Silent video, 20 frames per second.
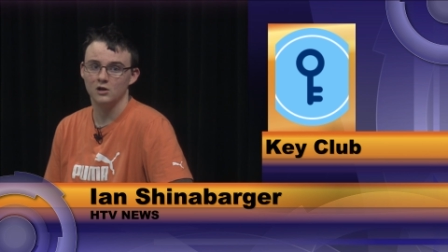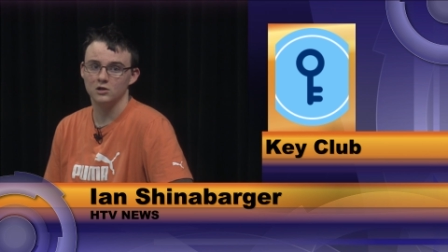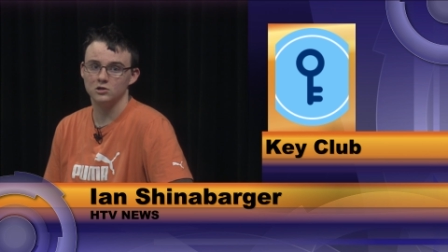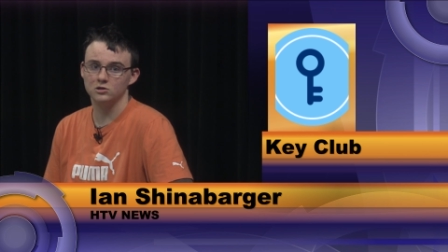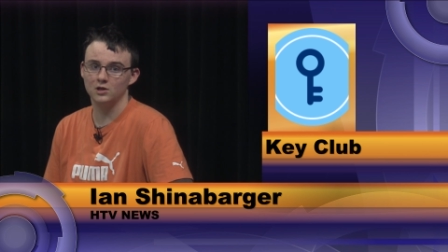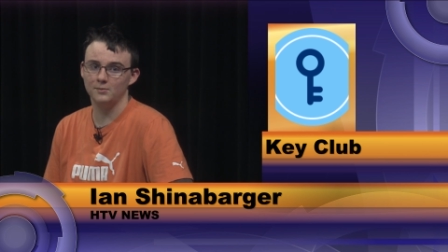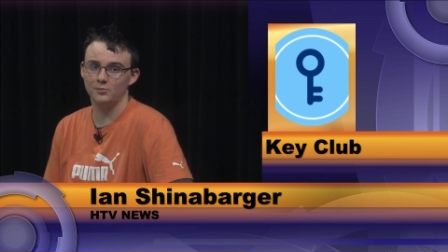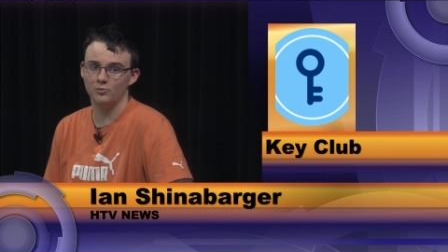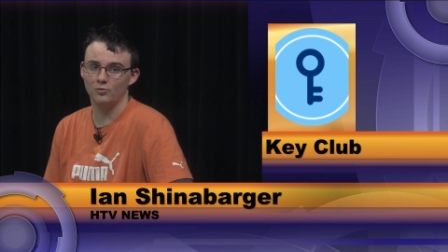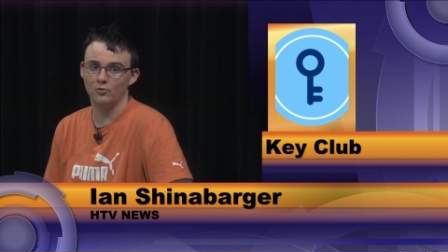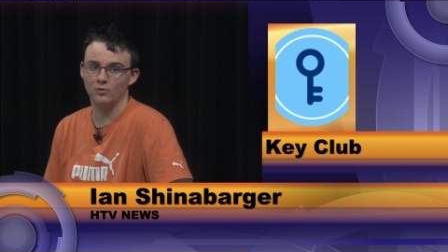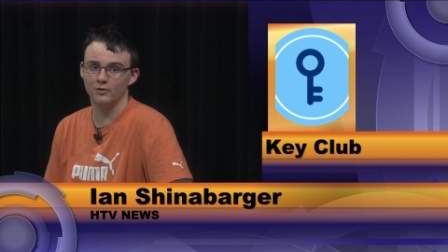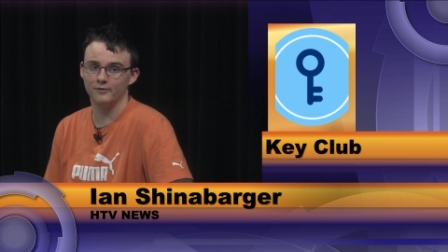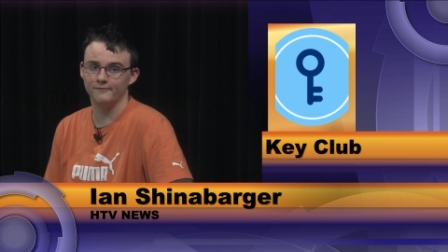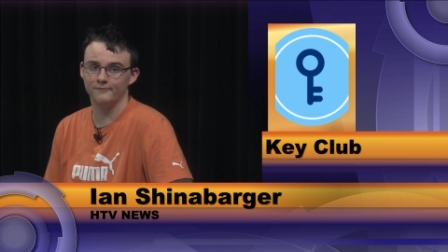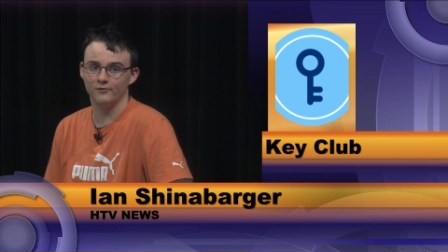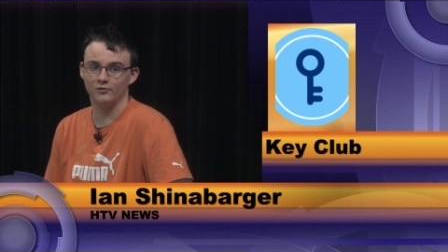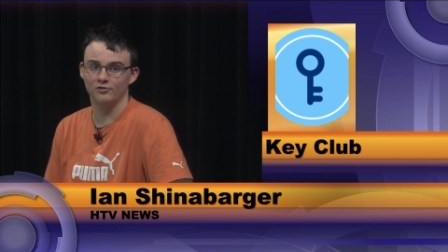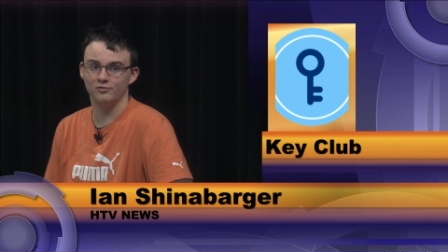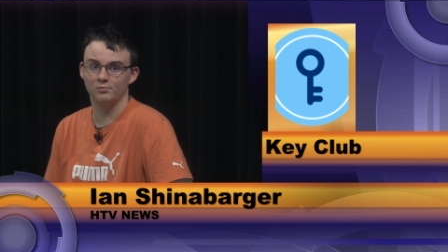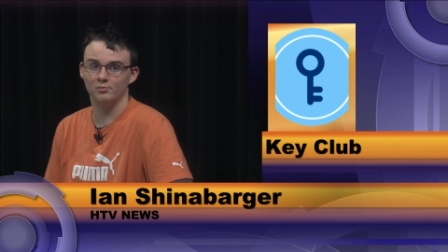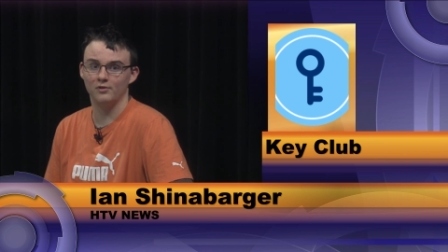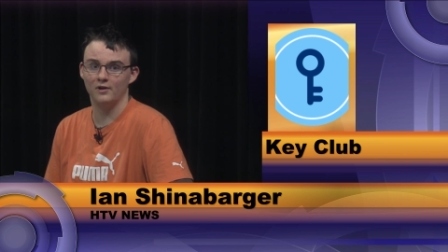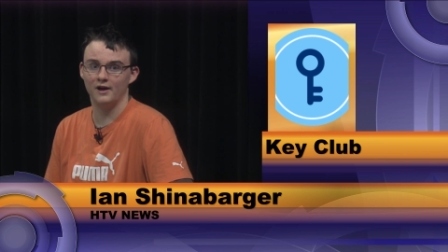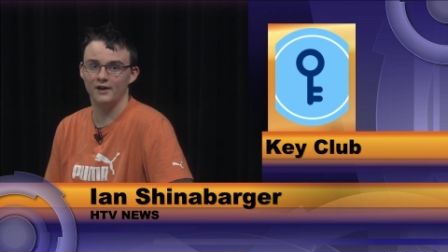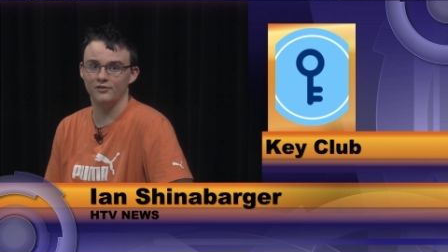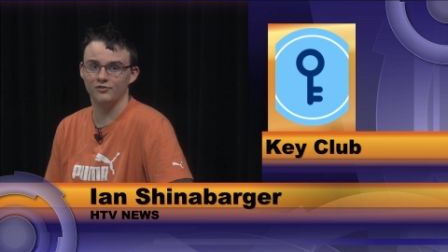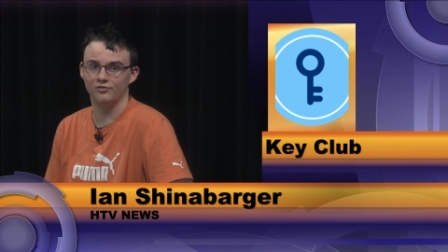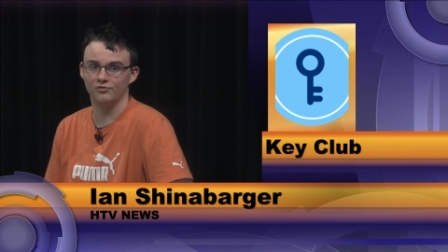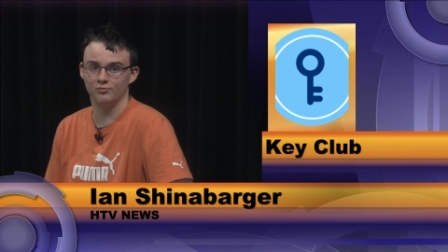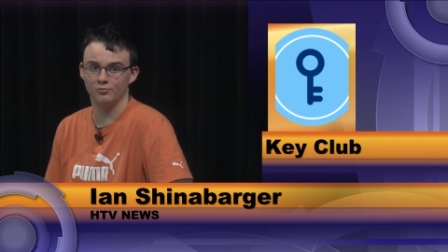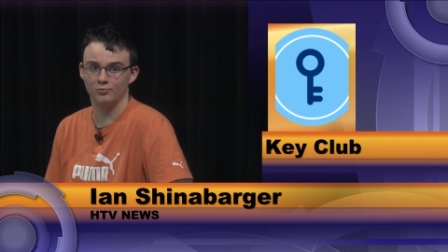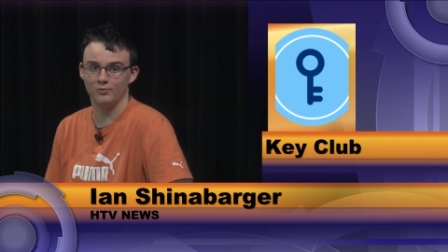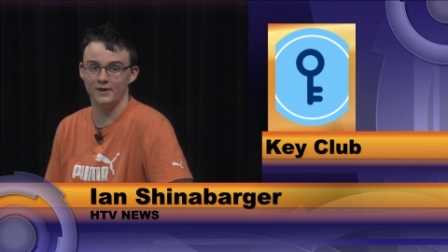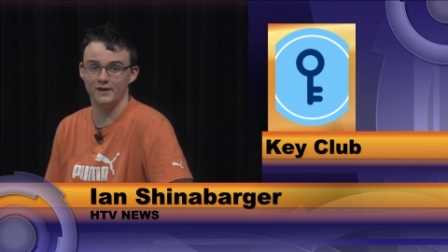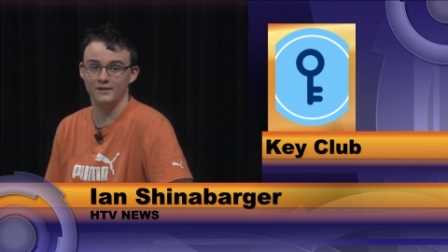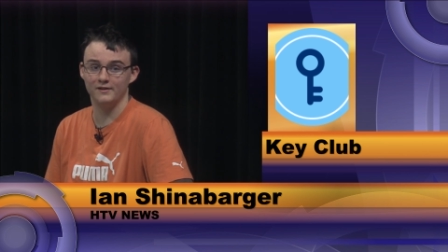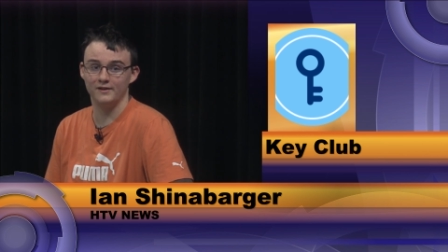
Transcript: Club Award First Place Swing